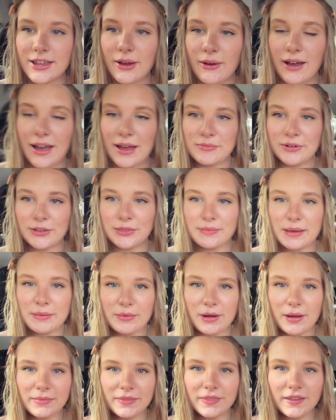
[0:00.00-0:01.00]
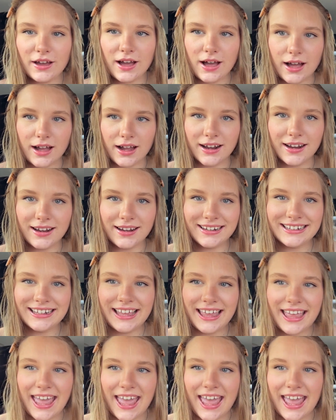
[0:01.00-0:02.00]
I'm with my mom in the car.
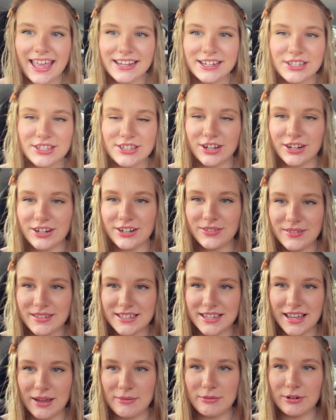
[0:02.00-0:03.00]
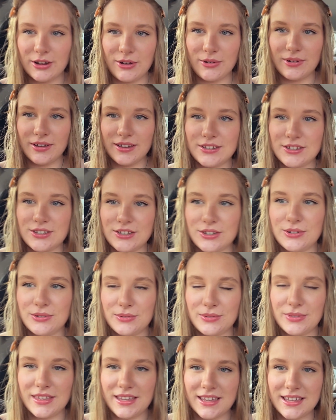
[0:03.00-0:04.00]
And start of the day, we're going
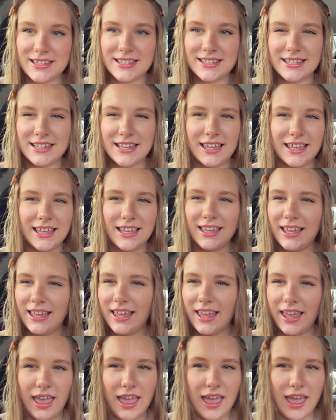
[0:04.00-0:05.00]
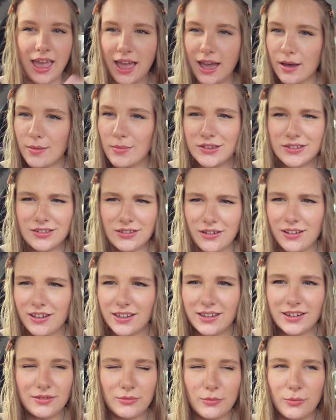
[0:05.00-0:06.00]
to this
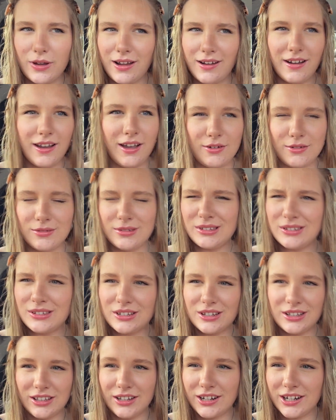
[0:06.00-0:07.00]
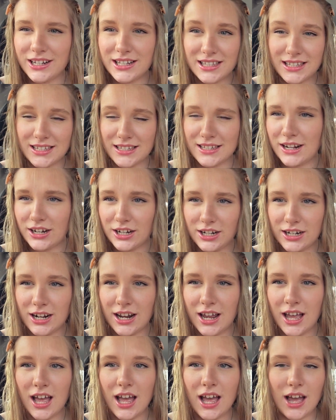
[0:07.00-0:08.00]
Amazon warehouse clearance center
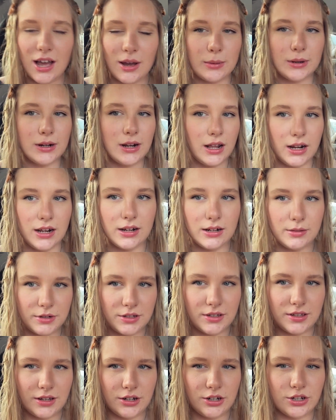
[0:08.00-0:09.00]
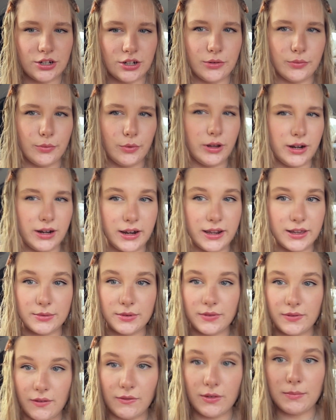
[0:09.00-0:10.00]
we're not 100% sure what it is.
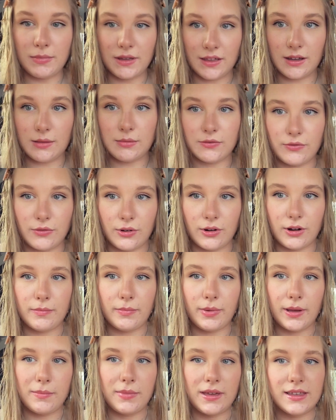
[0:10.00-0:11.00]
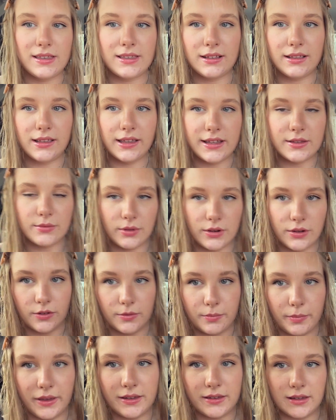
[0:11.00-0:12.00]
We've never been there before, but basically it's one of those
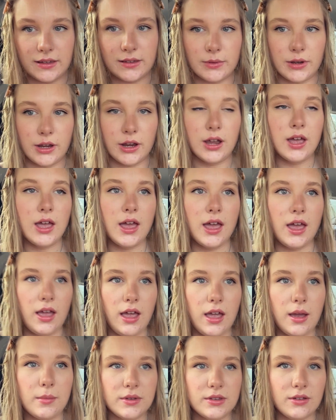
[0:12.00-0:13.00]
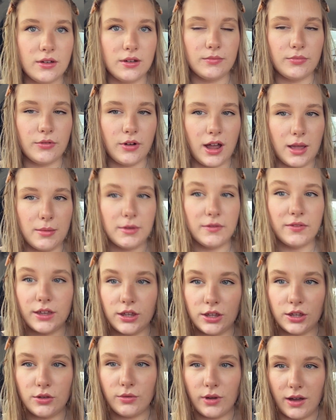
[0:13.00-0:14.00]
places where Amazon Prime, if
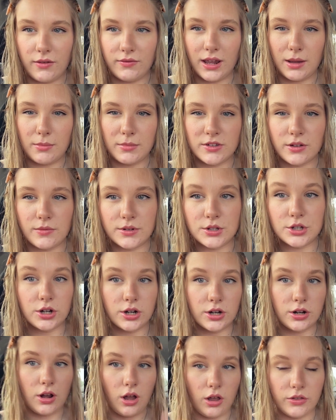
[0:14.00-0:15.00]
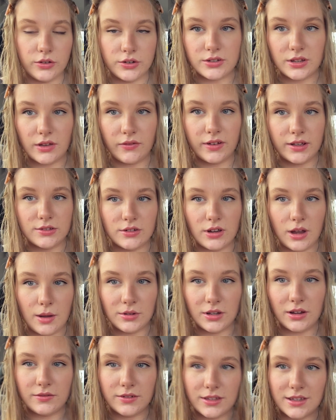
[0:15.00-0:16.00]
like you have an Amazon return, all their stuff gets dropped
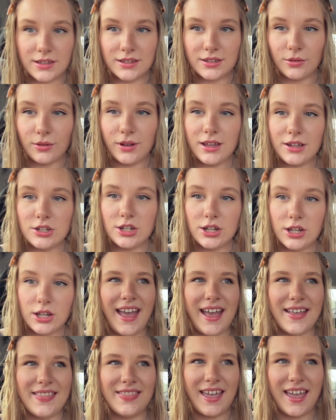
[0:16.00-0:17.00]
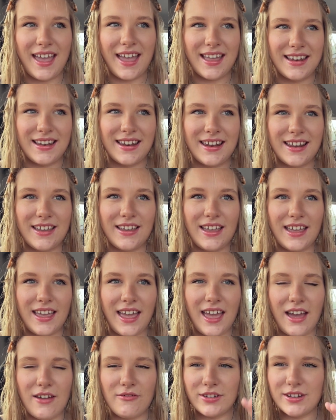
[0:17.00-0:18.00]
off to this location and
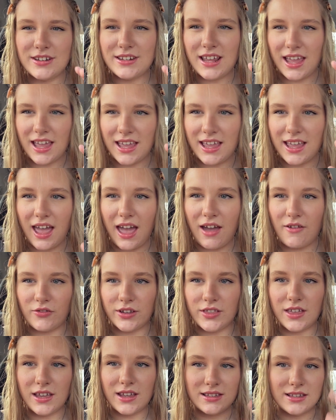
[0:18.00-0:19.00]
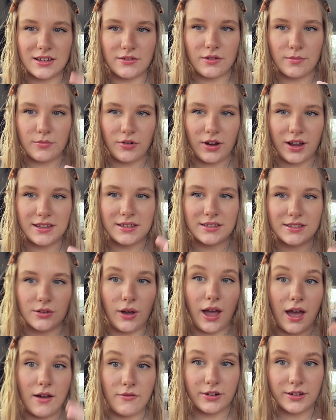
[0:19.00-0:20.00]
then every day everything is a different price. So
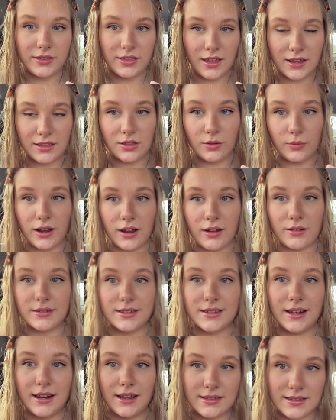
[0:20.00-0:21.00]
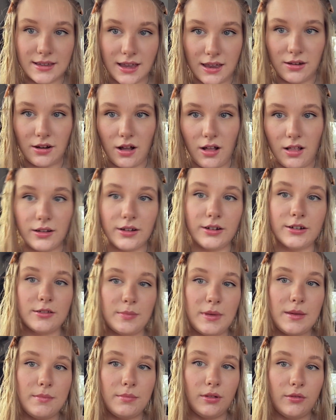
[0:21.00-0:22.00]
everything at the warehouse today is $10.
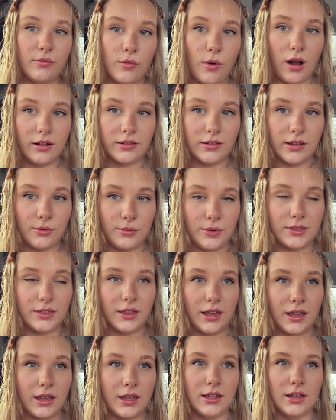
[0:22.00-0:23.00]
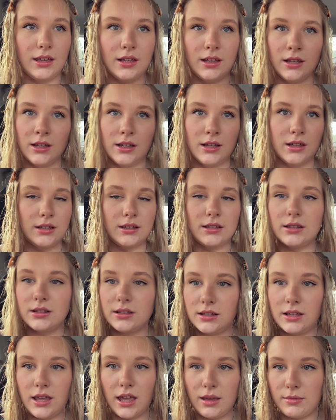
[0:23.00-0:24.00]
People have walked out with like
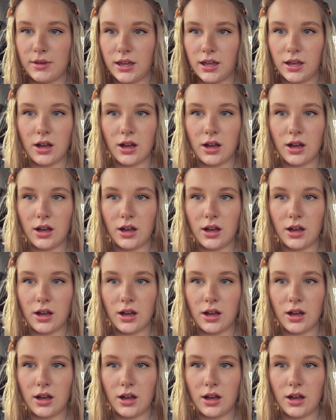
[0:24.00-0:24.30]
gaming